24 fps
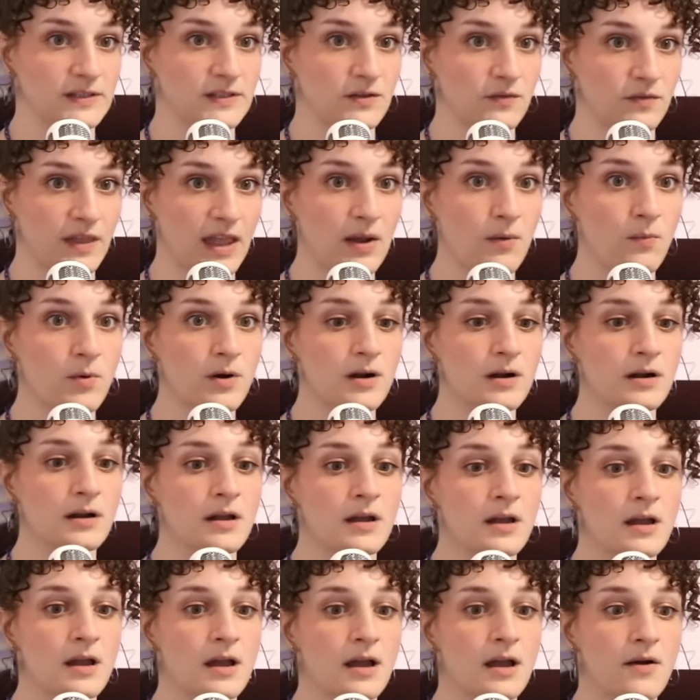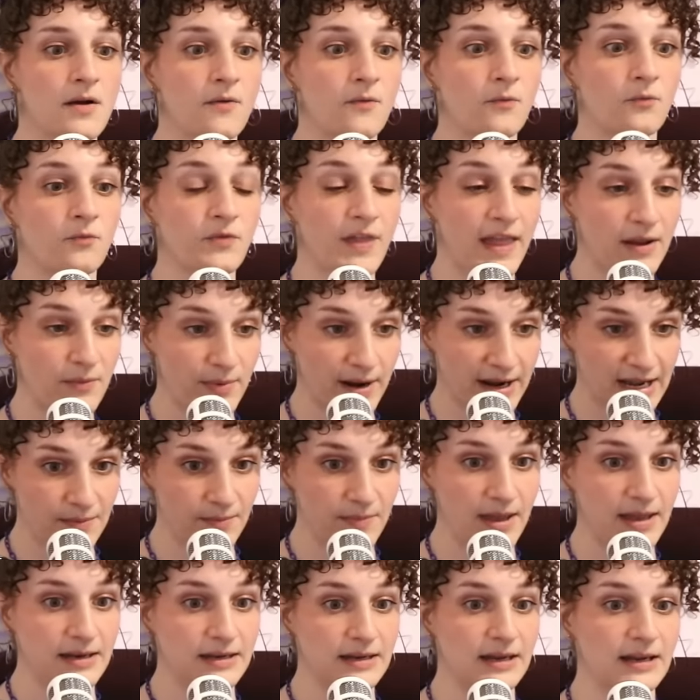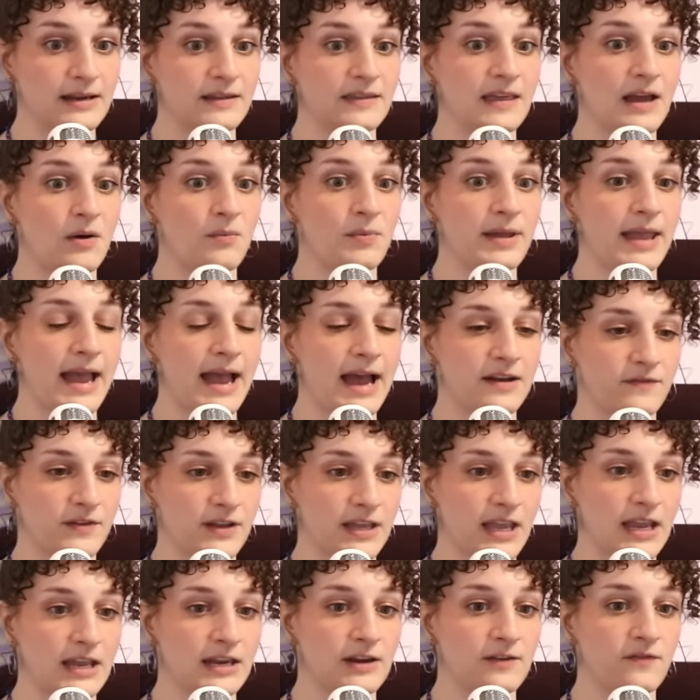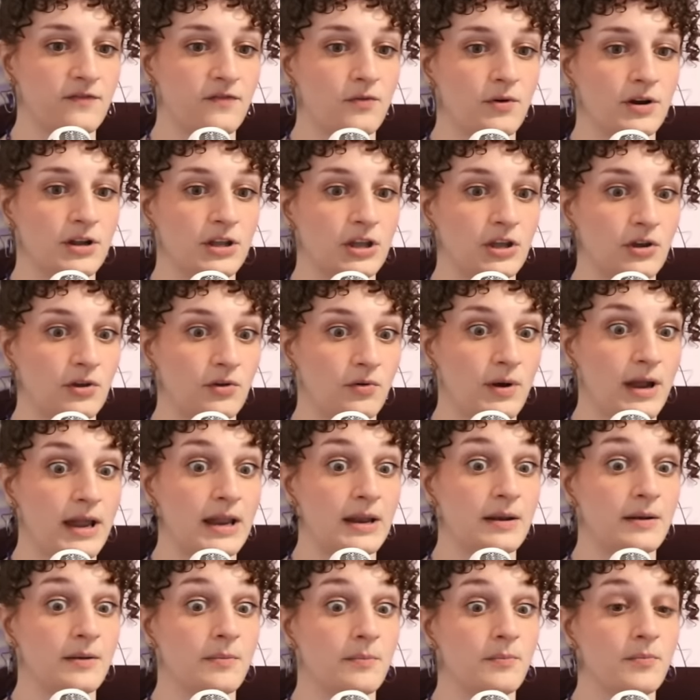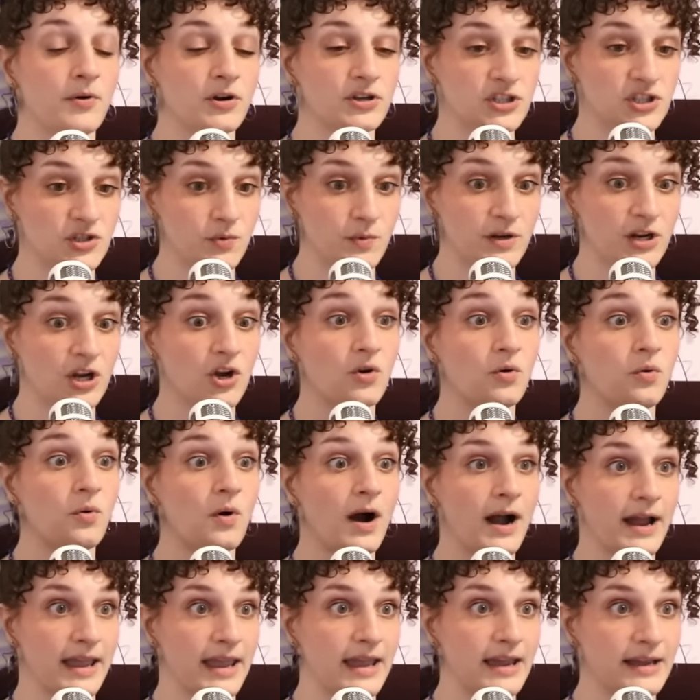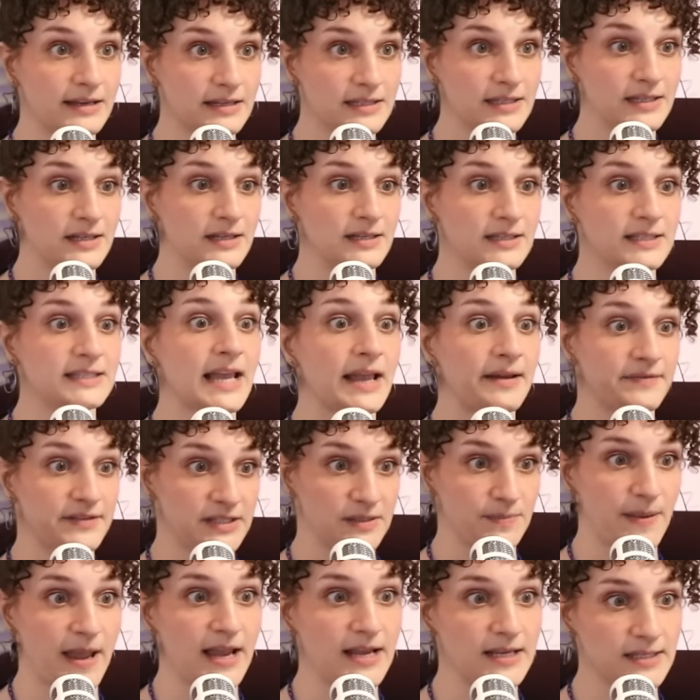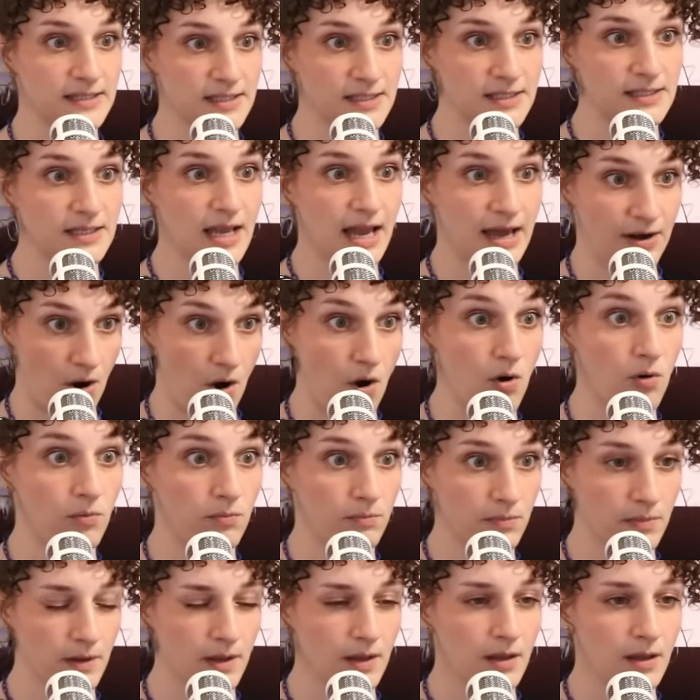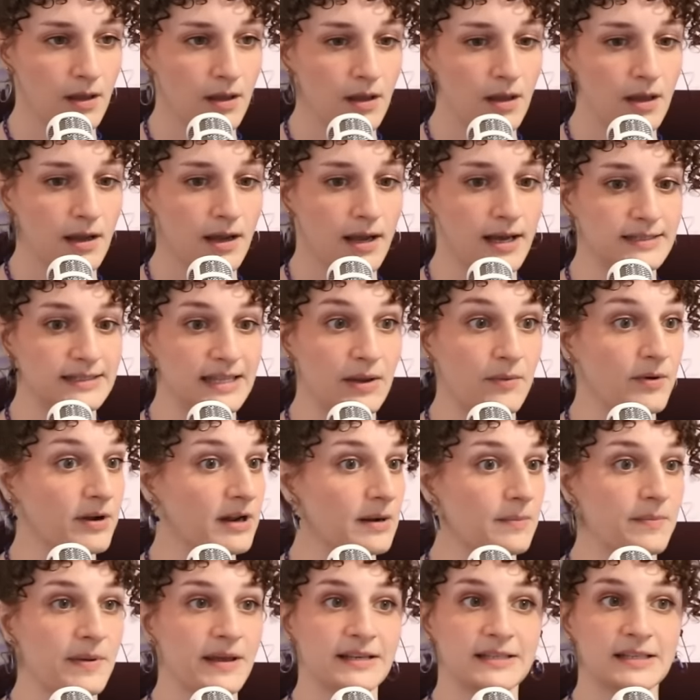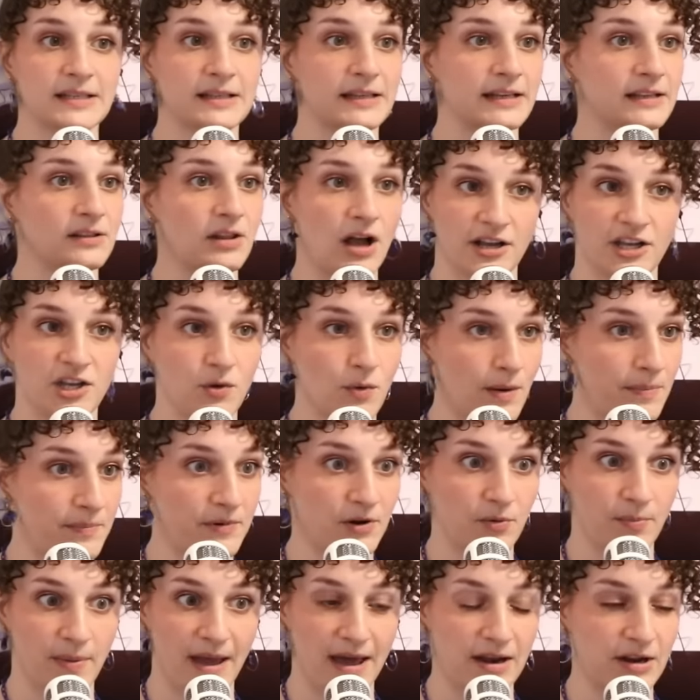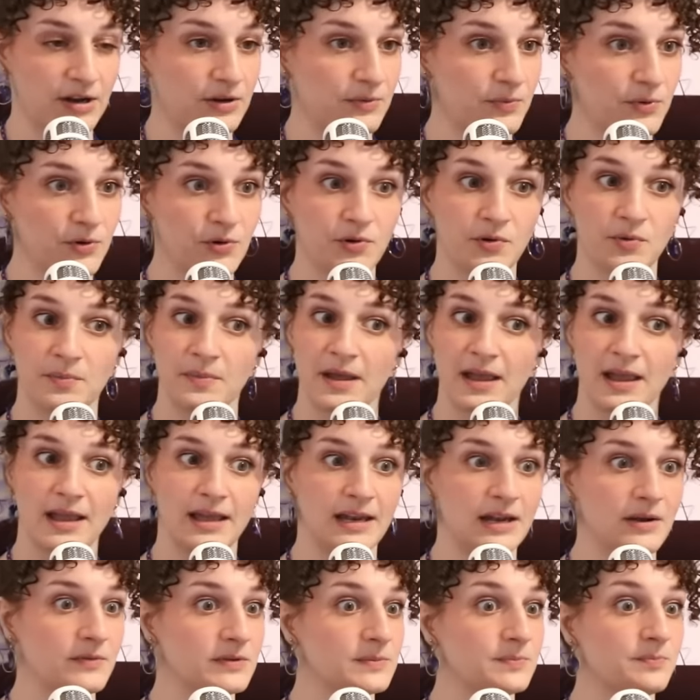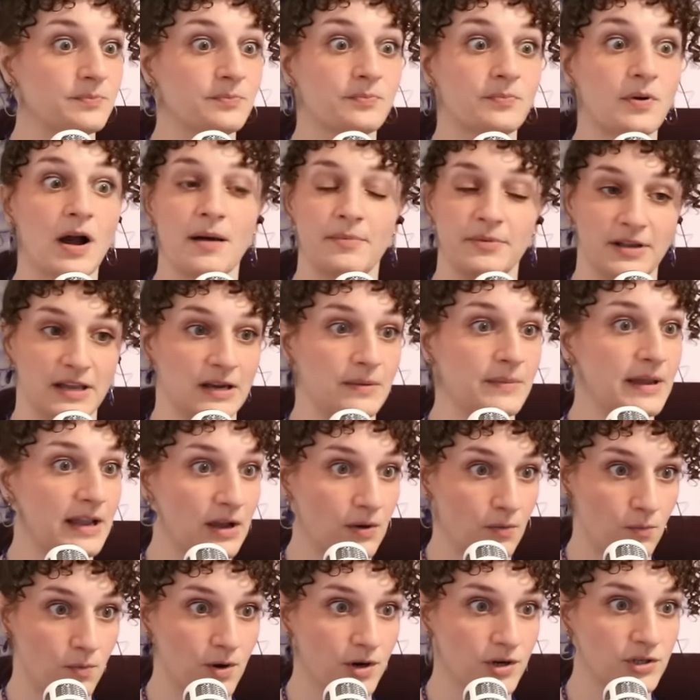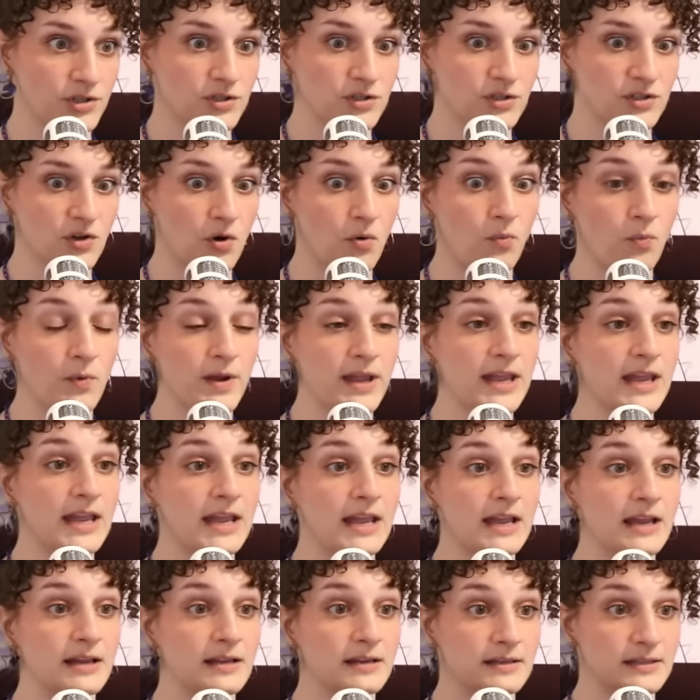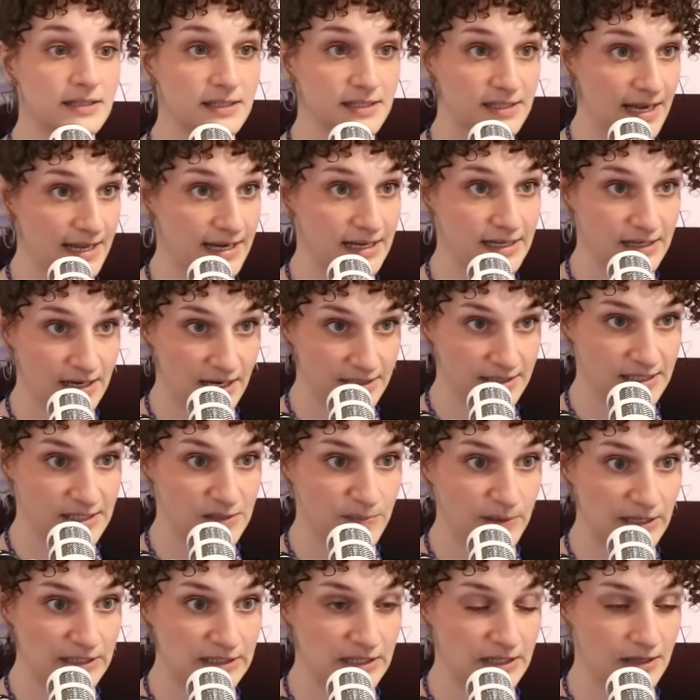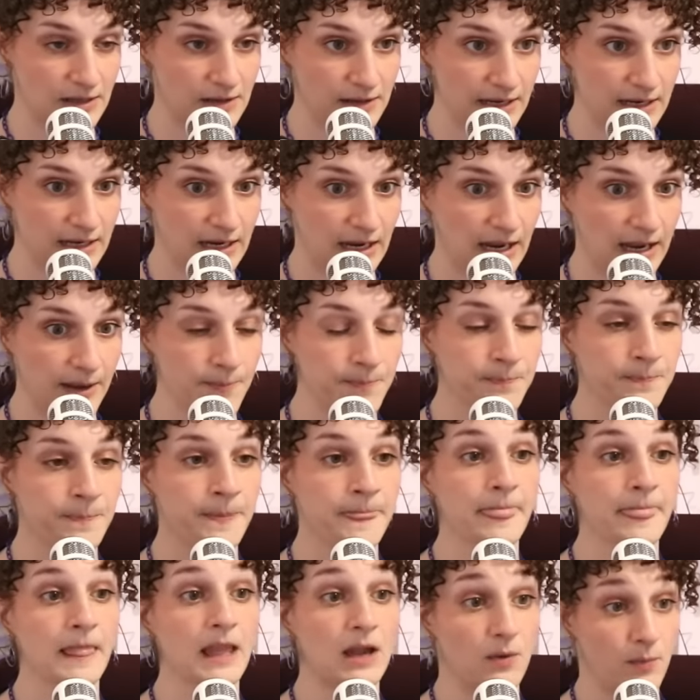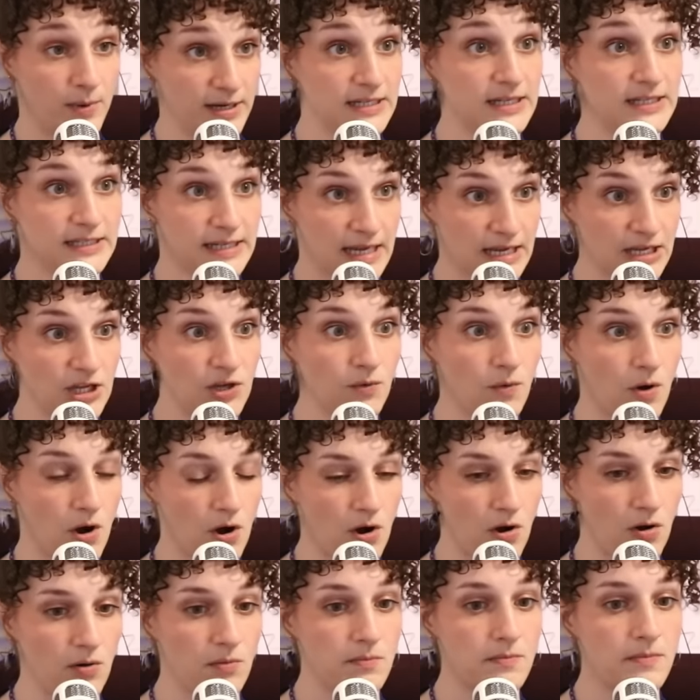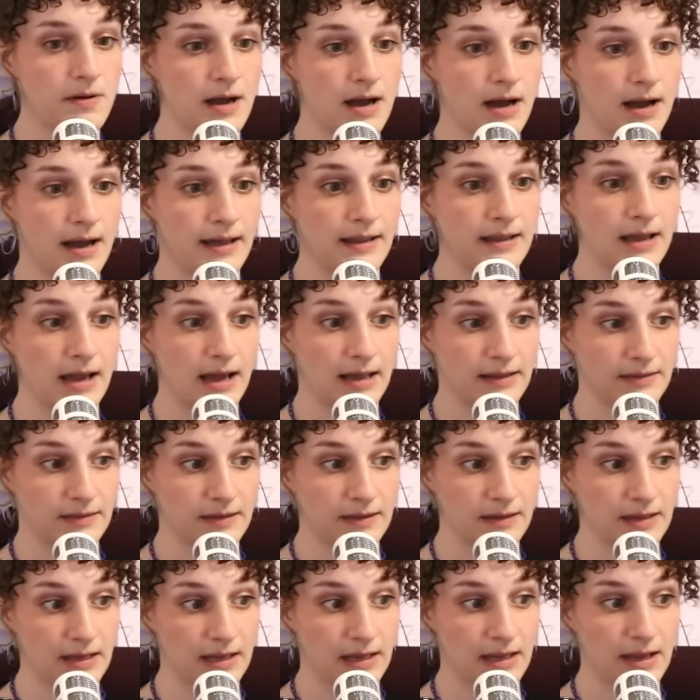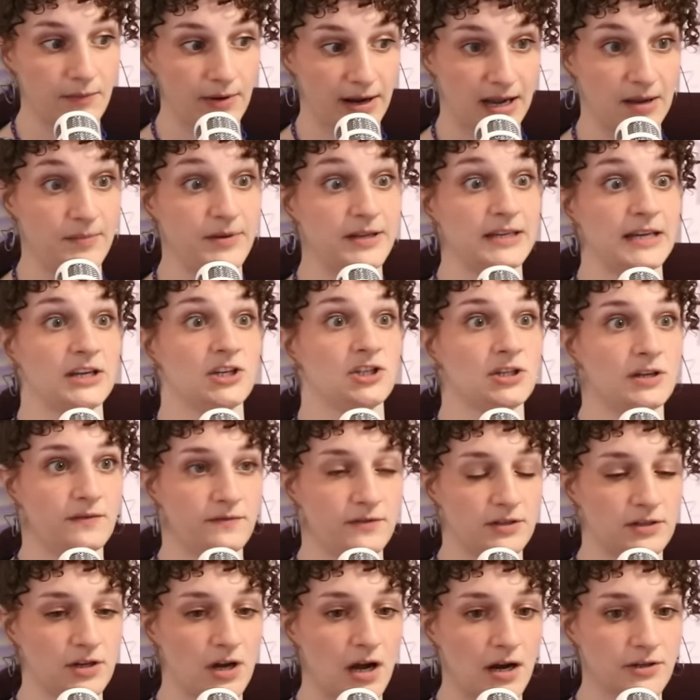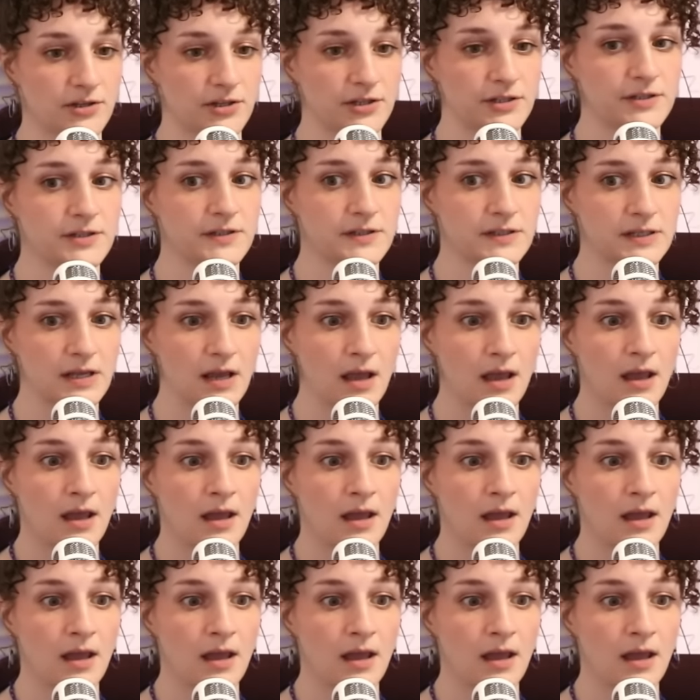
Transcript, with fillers: So they were, they recommended that we advocated for you and put you in a quiet, safe space at home because they were going right. to basically lock you up in a padded room and it was probably going to make it worse. So we decided not to speak to the lady, and we did take you home uh, at the recommendation of the doctors.